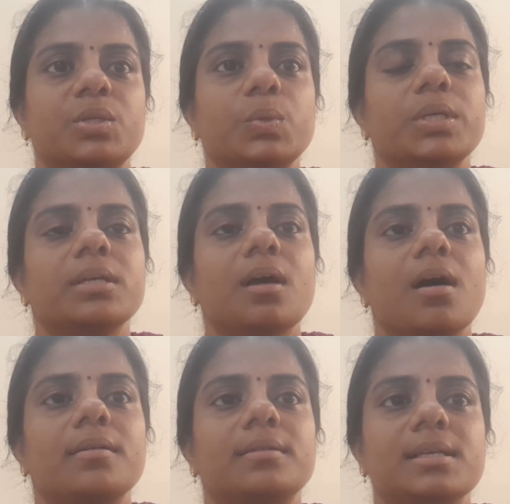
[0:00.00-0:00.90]
doing
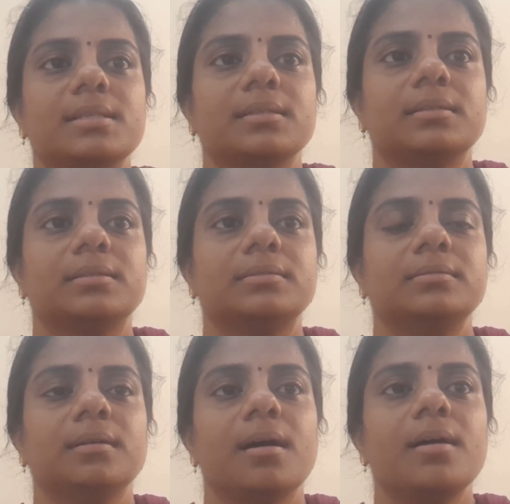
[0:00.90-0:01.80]
or does or
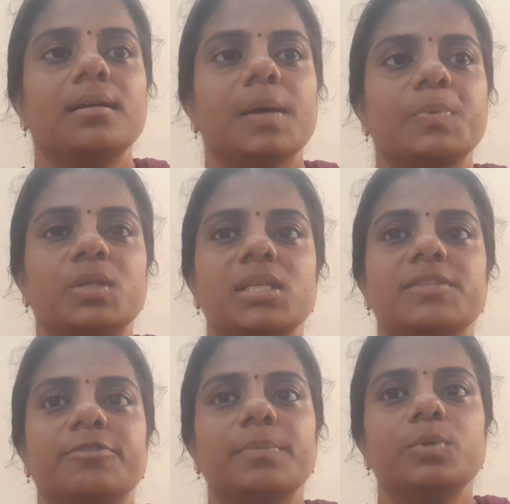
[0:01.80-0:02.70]

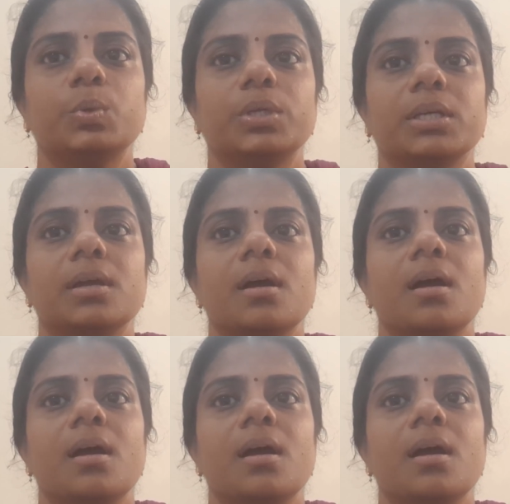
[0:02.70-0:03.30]
abstains from doing